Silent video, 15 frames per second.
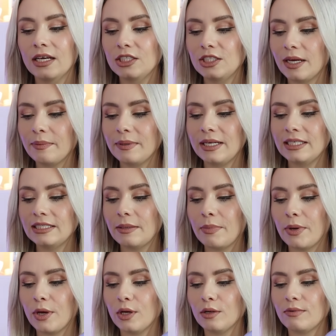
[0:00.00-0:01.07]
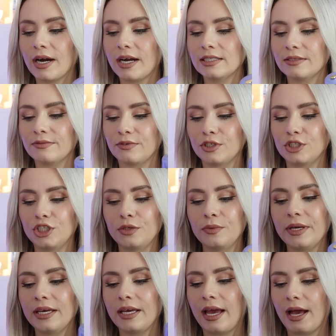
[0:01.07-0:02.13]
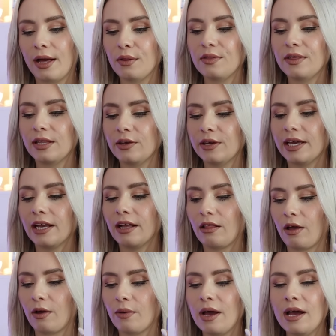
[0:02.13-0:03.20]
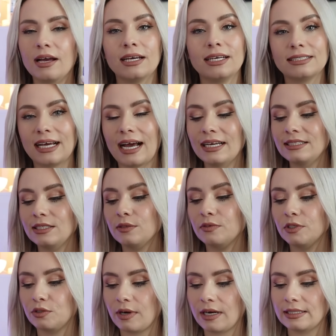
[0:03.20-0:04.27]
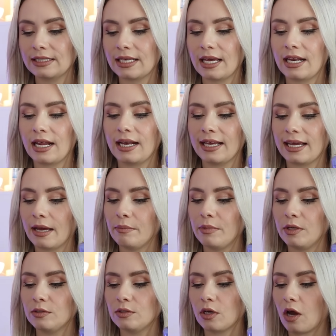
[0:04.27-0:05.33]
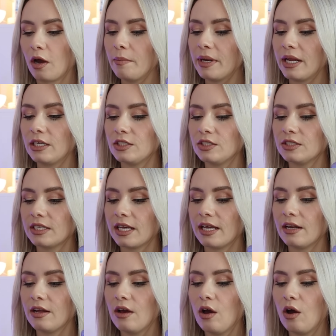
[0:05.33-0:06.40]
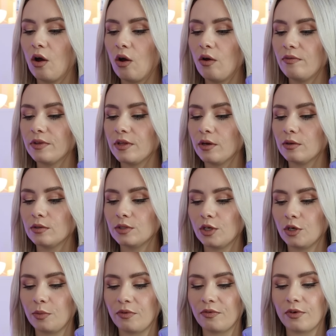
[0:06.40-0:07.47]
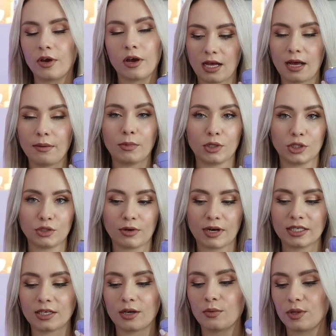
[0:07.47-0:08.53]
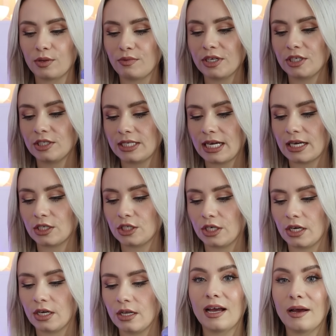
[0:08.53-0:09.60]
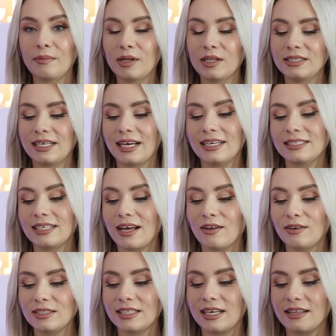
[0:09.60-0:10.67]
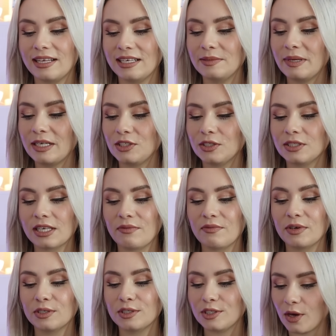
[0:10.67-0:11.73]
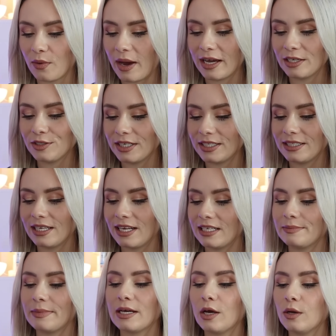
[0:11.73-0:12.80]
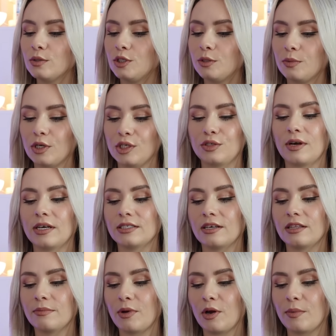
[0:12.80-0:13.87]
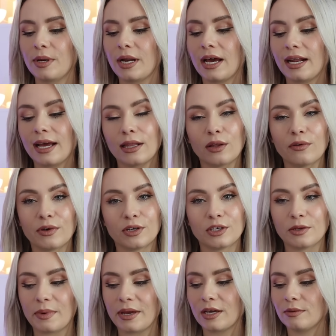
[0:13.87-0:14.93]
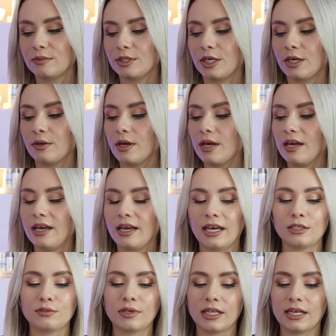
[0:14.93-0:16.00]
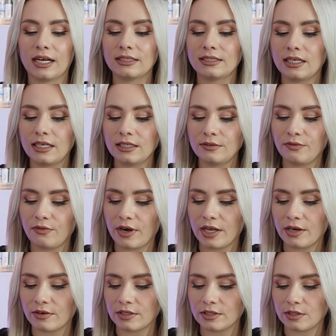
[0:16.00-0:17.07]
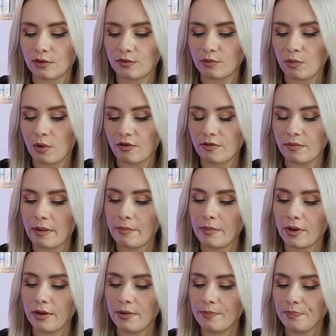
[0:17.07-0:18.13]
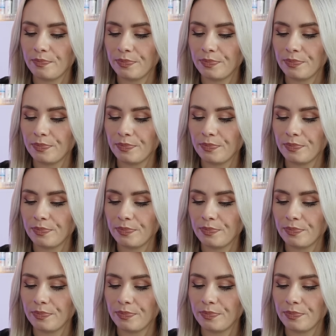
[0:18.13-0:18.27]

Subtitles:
Japanese pearl rice for a dewy, healthy looking glow. It's ideal for dry skin and it can be used on combination skin or for those who prefer a moisturiser with a richer texture. And Molly says, honestly, this makes your skin feel so hydrated. It's my go-to moisturiser at the moment and I love it under makeup too. It is really nice. It is fragrance though, from what I remember.